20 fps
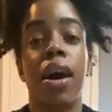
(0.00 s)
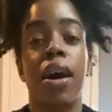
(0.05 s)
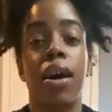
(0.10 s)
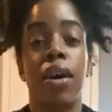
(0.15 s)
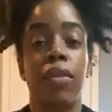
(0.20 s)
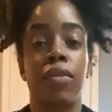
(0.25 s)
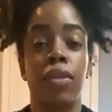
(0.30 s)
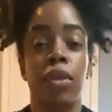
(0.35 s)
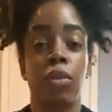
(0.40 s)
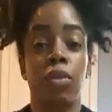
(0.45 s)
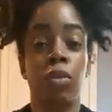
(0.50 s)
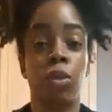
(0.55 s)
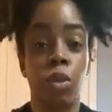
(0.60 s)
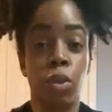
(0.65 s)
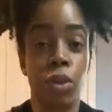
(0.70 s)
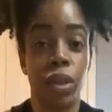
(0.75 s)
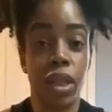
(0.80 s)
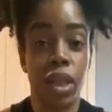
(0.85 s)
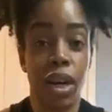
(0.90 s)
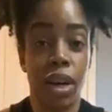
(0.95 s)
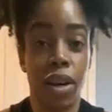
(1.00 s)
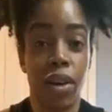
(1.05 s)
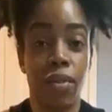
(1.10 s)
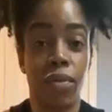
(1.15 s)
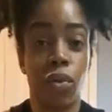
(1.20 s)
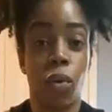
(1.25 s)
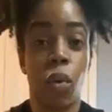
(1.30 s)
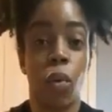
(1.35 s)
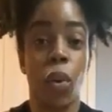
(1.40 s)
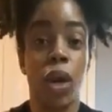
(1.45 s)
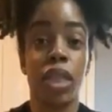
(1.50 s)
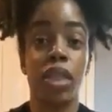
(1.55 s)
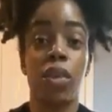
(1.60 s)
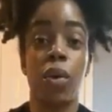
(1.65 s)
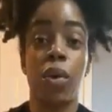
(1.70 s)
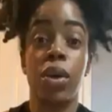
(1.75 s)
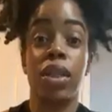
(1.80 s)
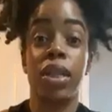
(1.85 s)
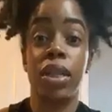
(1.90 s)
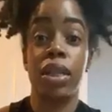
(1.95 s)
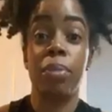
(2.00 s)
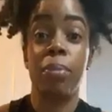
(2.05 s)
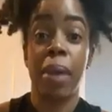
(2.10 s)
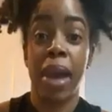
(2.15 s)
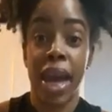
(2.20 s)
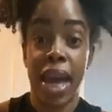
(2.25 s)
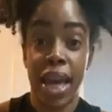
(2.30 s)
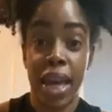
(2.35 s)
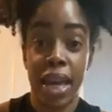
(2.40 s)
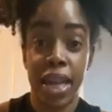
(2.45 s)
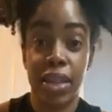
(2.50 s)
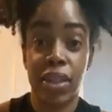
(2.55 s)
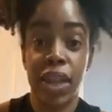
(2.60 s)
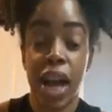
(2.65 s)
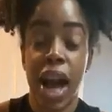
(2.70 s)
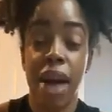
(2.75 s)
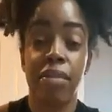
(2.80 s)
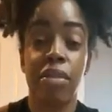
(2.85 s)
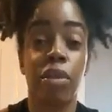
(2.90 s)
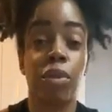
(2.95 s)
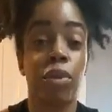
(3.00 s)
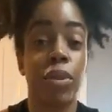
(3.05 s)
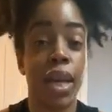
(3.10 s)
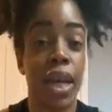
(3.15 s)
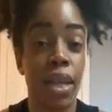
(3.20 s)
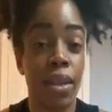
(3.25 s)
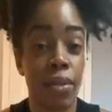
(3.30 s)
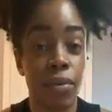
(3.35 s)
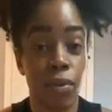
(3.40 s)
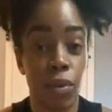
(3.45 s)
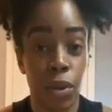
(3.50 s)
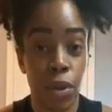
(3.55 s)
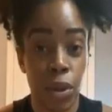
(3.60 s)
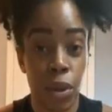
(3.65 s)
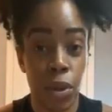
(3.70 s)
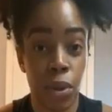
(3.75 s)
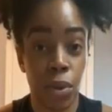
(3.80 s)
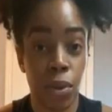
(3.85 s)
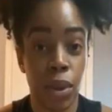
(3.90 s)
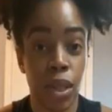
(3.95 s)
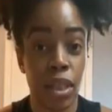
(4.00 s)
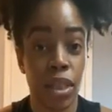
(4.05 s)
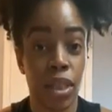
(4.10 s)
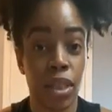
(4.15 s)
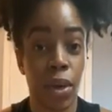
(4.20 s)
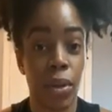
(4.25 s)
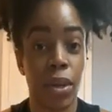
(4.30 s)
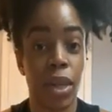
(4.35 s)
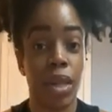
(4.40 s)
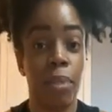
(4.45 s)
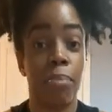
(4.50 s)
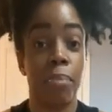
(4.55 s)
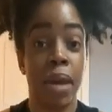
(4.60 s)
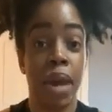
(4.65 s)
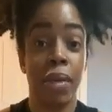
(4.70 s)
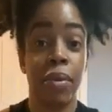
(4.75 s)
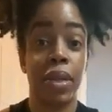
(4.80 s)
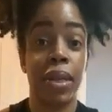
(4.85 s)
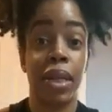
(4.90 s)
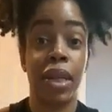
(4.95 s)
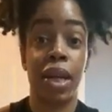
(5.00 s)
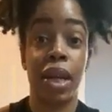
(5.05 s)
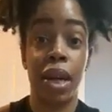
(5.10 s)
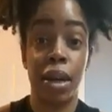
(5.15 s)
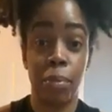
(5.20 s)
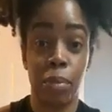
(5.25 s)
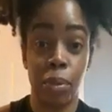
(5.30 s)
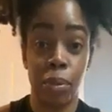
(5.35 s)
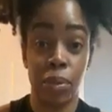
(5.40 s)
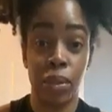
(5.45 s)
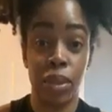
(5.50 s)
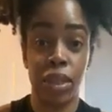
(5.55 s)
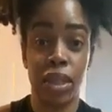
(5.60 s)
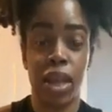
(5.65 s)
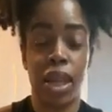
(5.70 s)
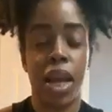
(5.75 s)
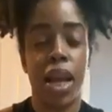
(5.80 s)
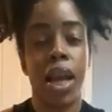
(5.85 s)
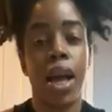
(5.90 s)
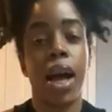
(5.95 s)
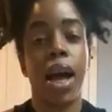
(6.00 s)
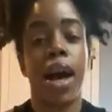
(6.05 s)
of the root of what's on this page I've created for you concerning married couples.